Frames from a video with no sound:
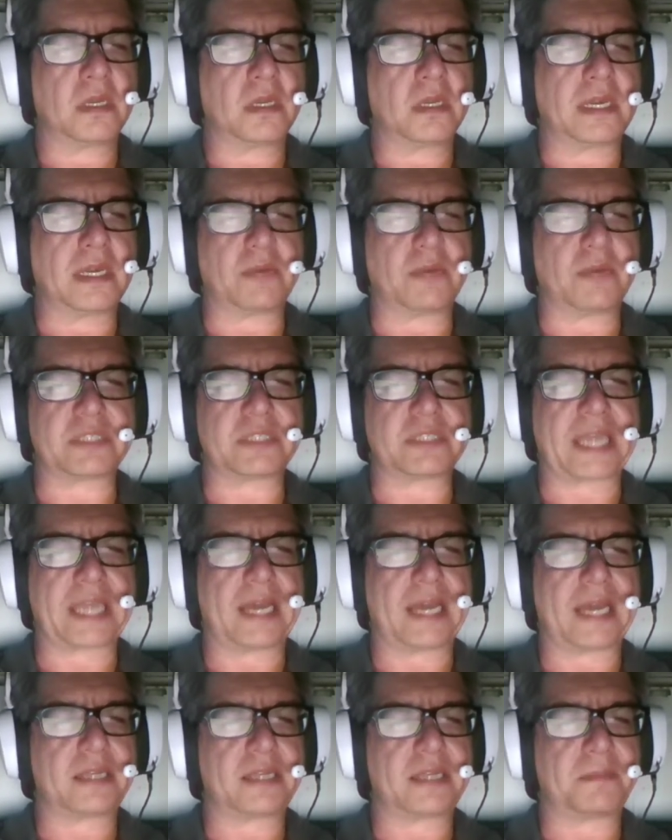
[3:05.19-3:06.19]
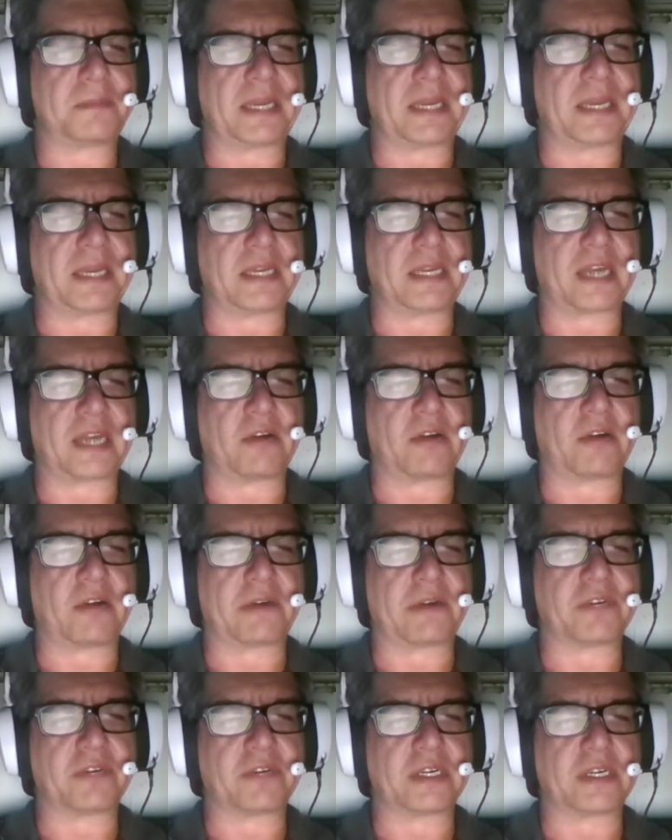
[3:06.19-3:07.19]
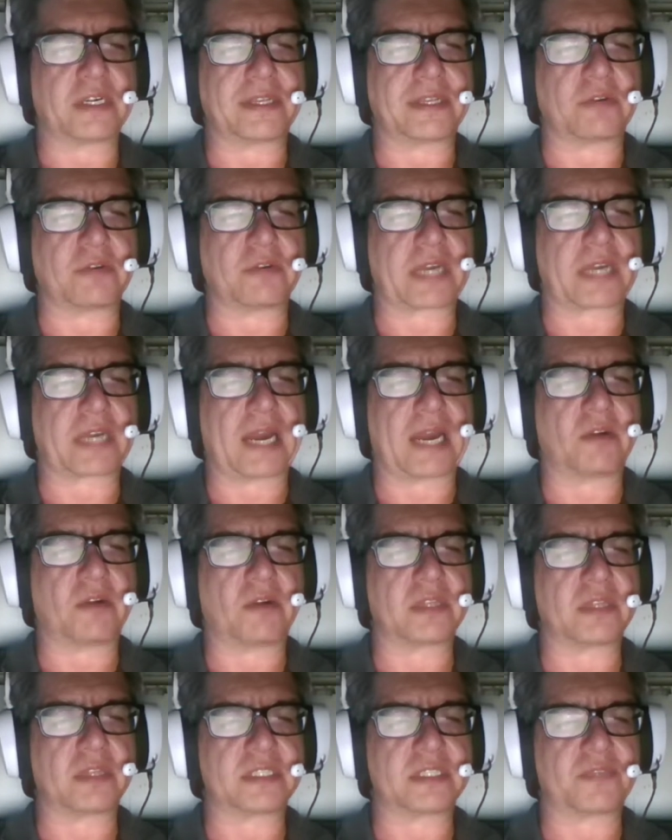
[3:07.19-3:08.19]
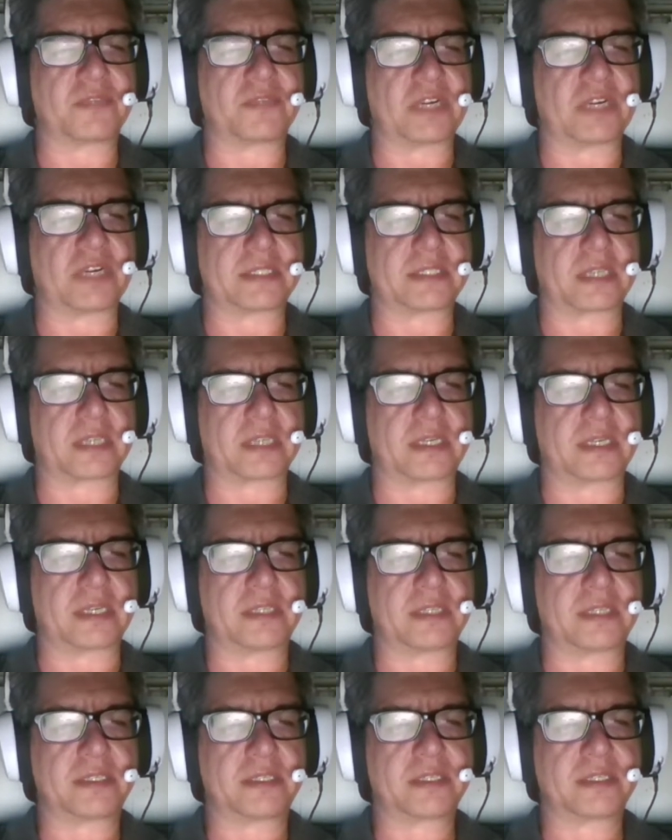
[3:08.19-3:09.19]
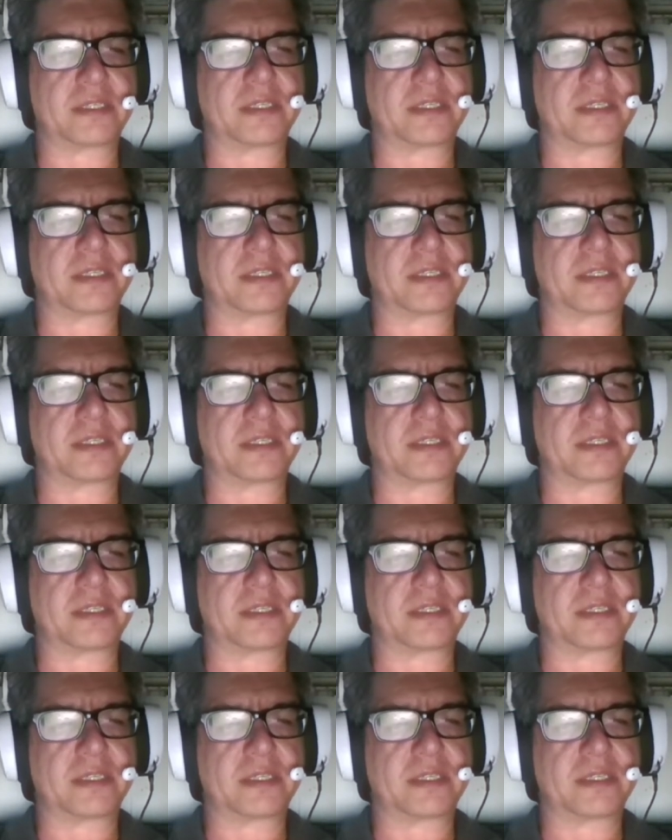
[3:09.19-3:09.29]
It was handmade, however, and there were countless frets on it,